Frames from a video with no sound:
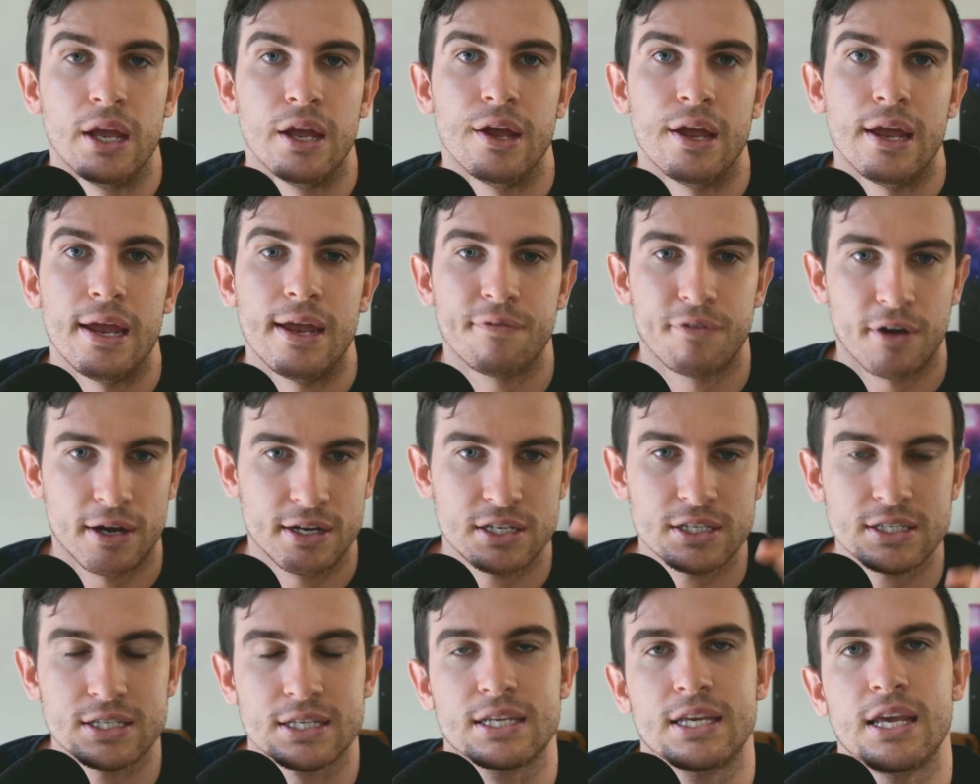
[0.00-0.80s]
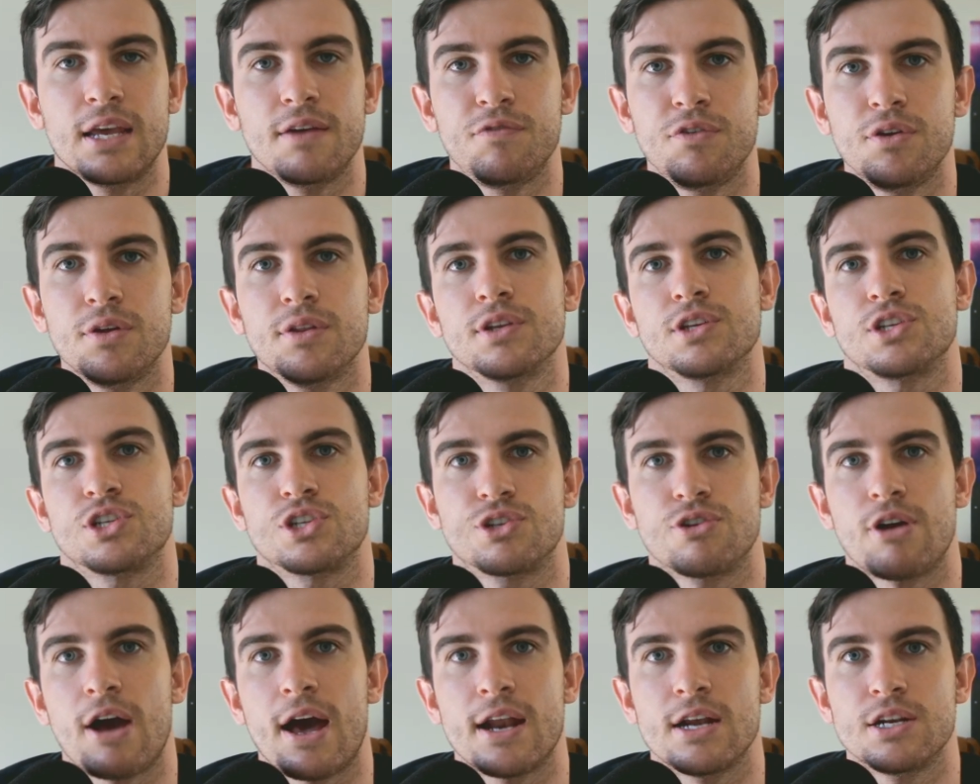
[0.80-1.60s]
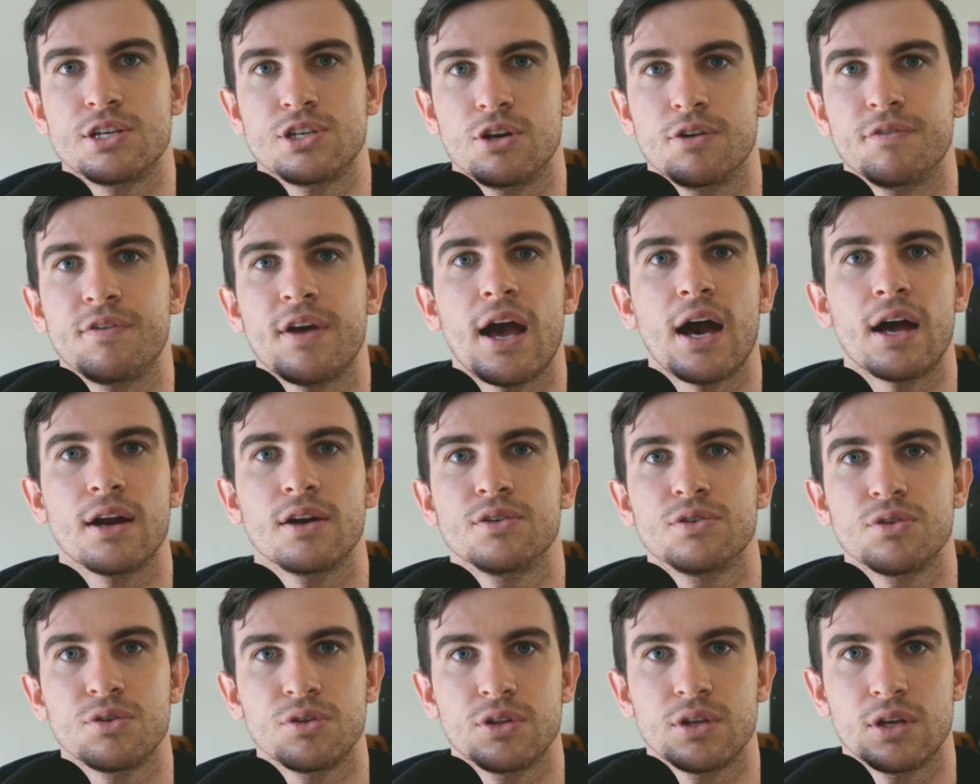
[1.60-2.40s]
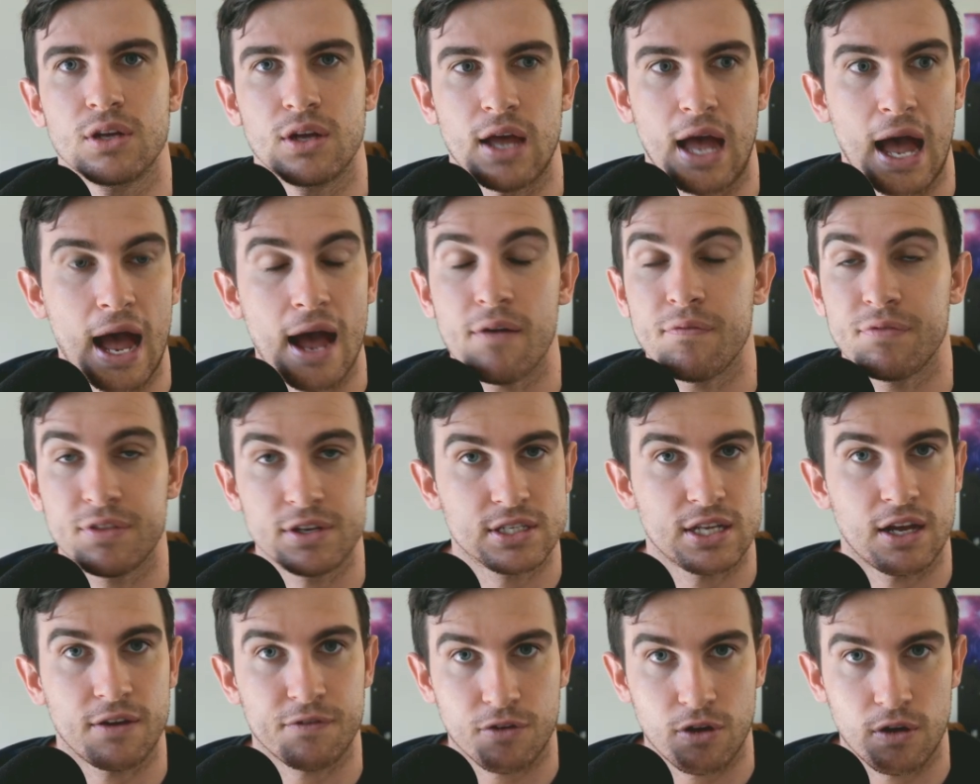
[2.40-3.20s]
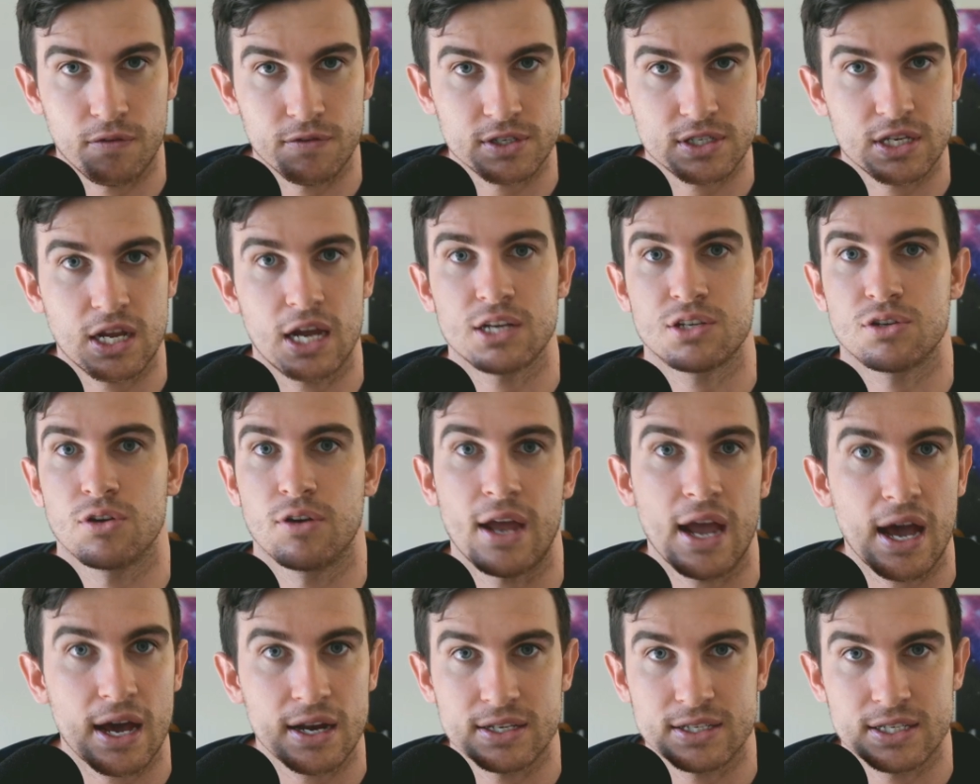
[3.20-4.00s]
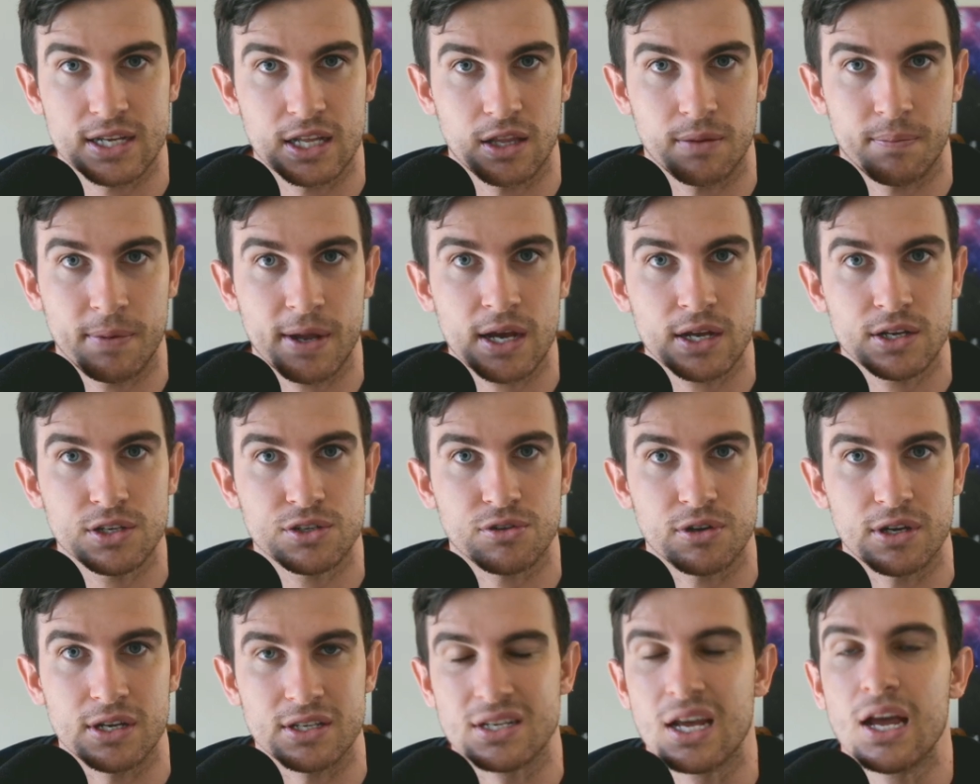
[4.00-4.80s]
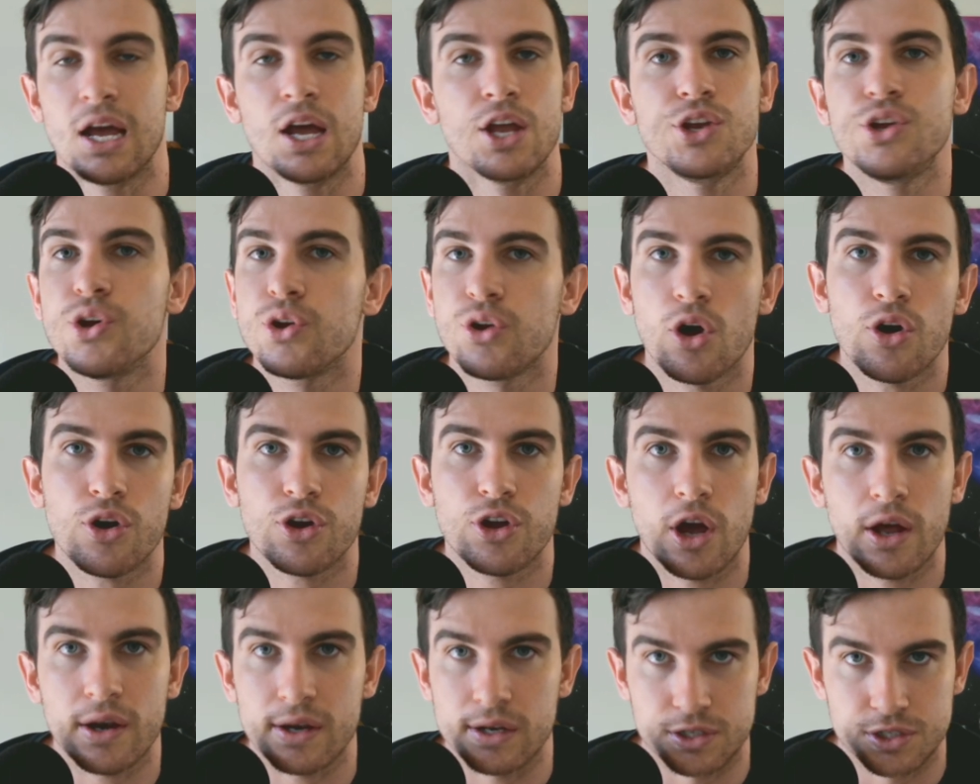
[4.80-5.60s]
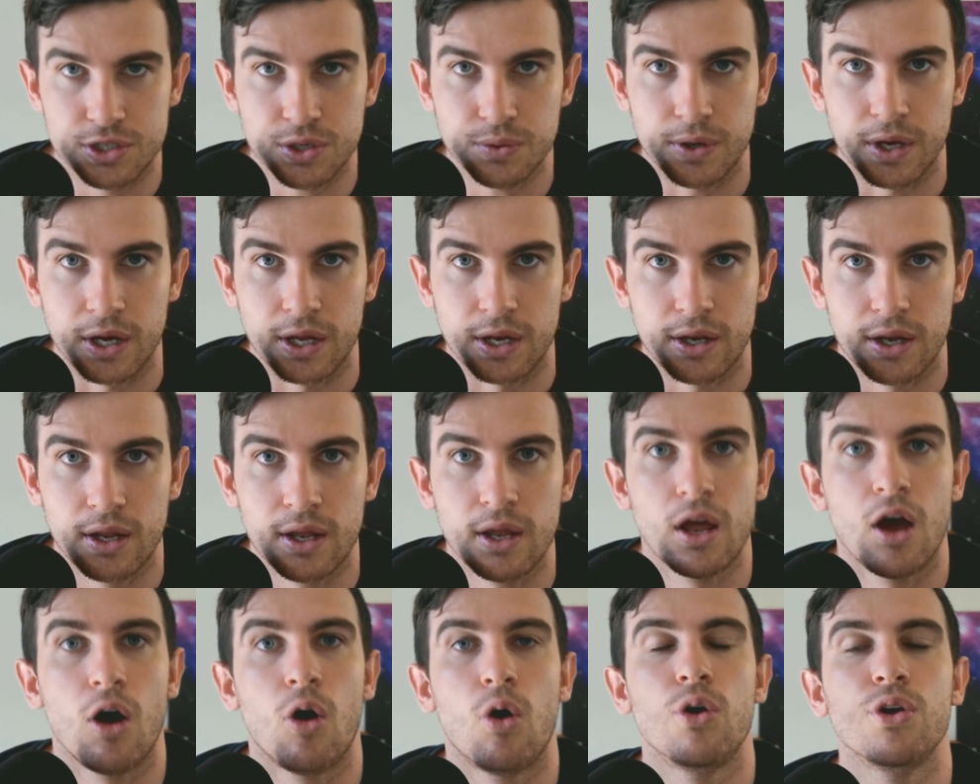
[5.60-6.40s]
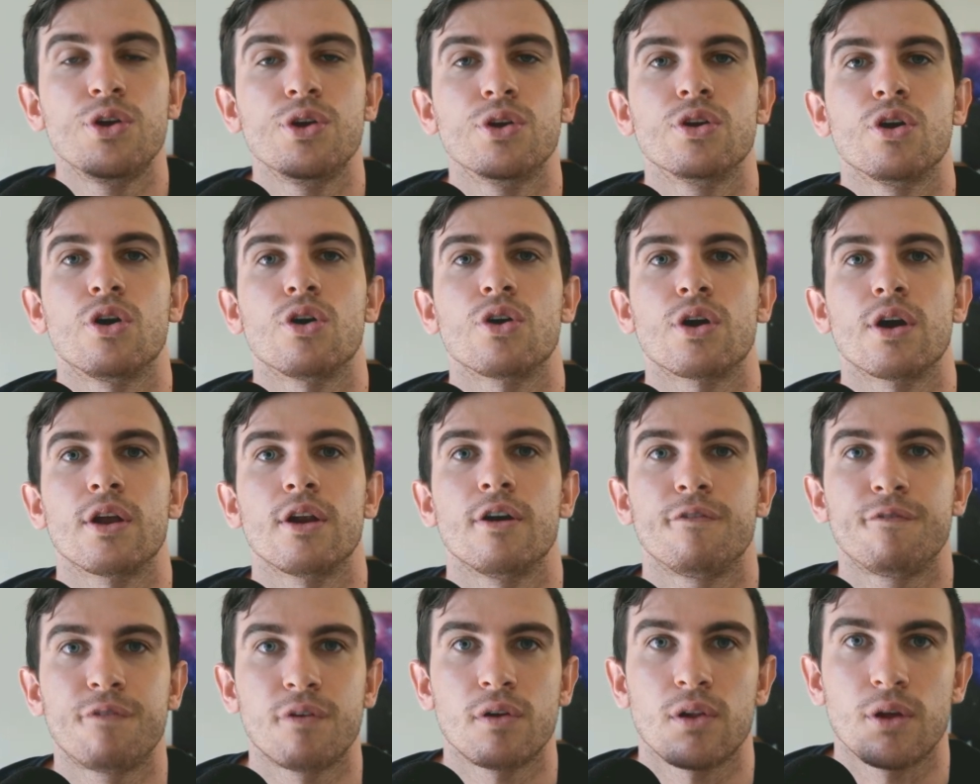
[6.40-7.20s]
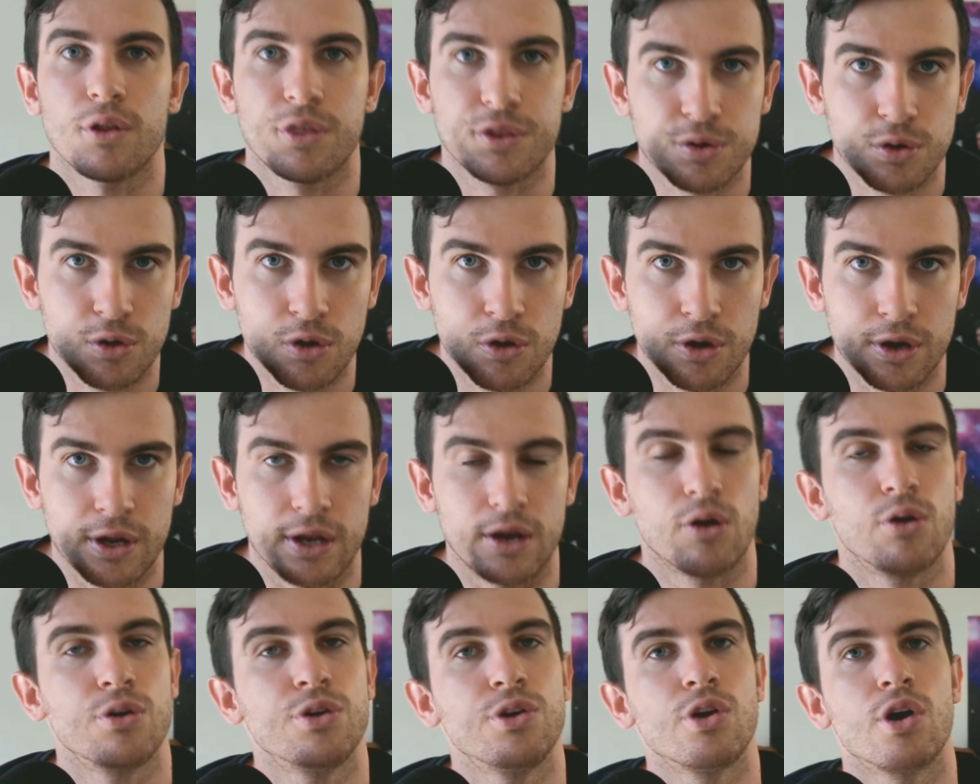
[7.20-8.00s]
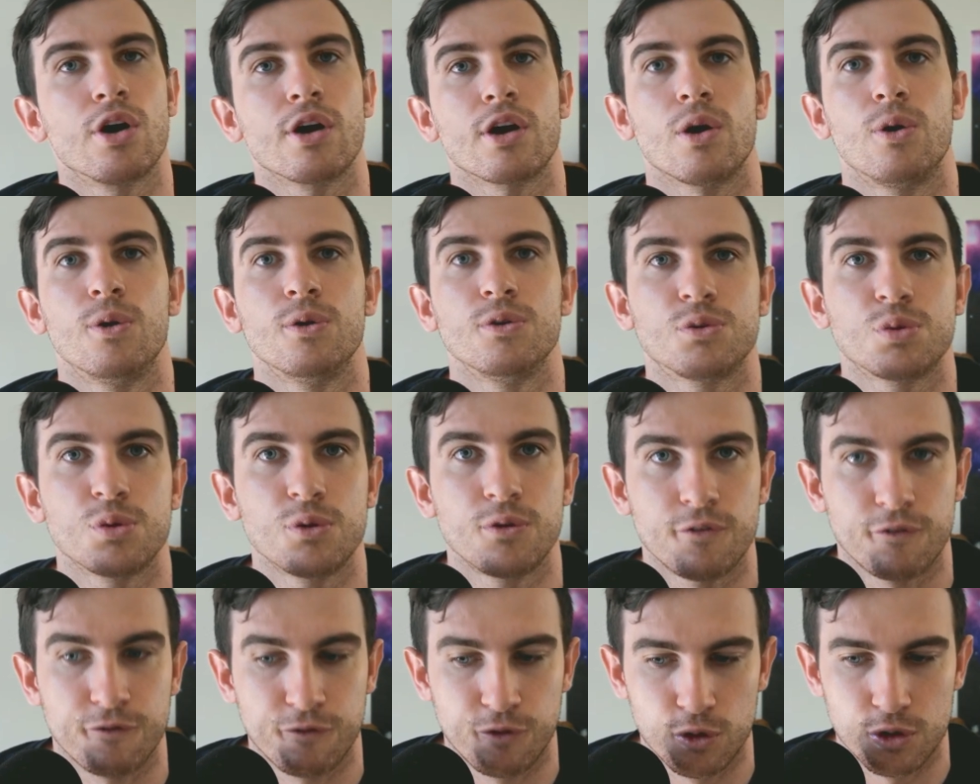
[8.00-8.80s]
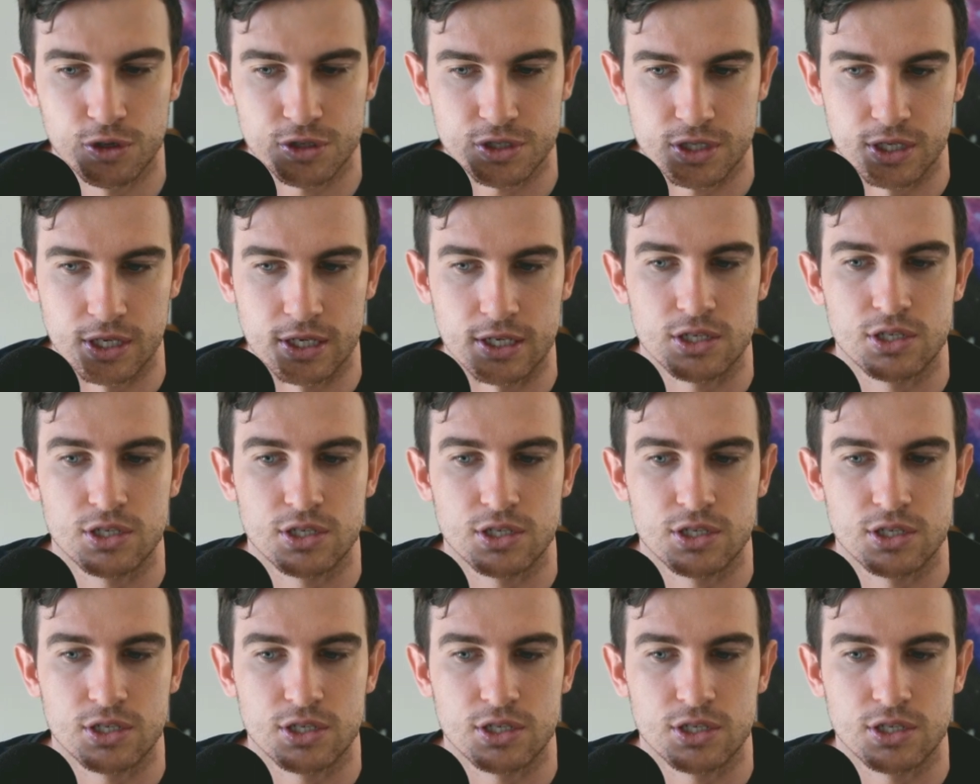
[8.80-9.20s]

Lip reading: if I just give you the strategy of how to do have the tough conversation or how to set the boundaries, you're not going to do it, or you're not going to follow through on it, or you're not going to enforce it.